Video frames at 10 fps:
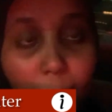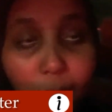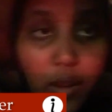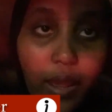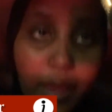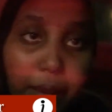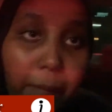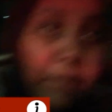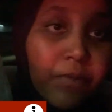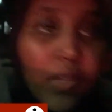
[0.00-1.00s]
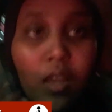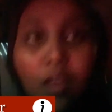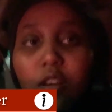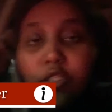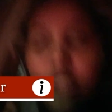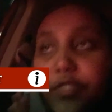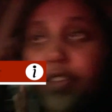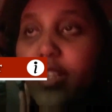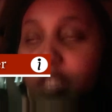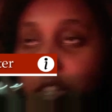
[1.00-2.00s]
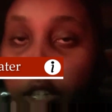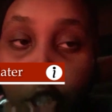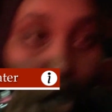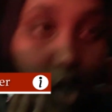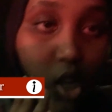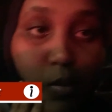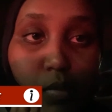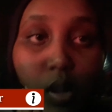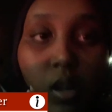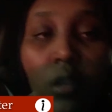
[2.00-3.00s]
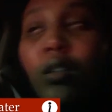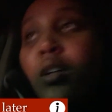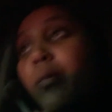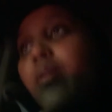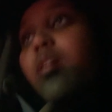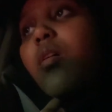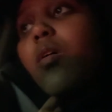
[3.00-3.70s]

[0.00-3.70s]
Okay, just finished at the gym. I'm gonna go